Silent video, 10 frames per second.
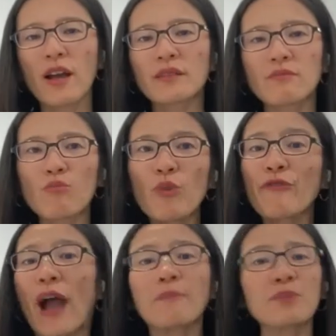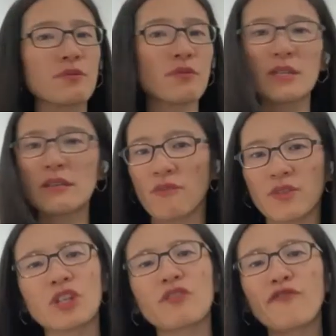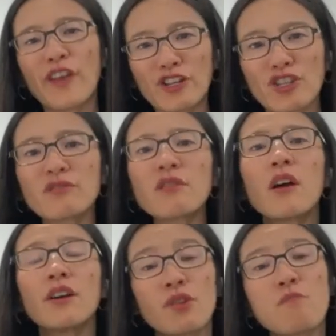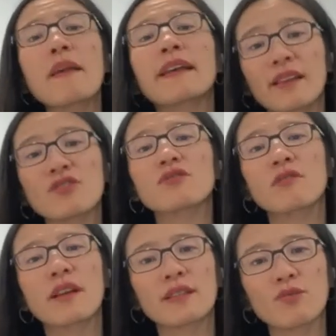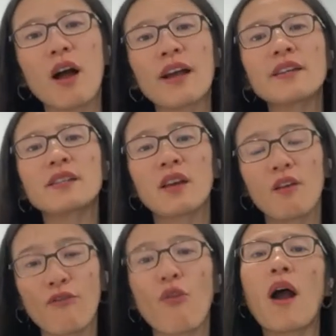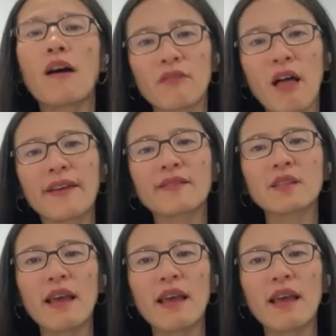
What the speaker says: And we've absolutely got the conviction to making sure it's right for our clients.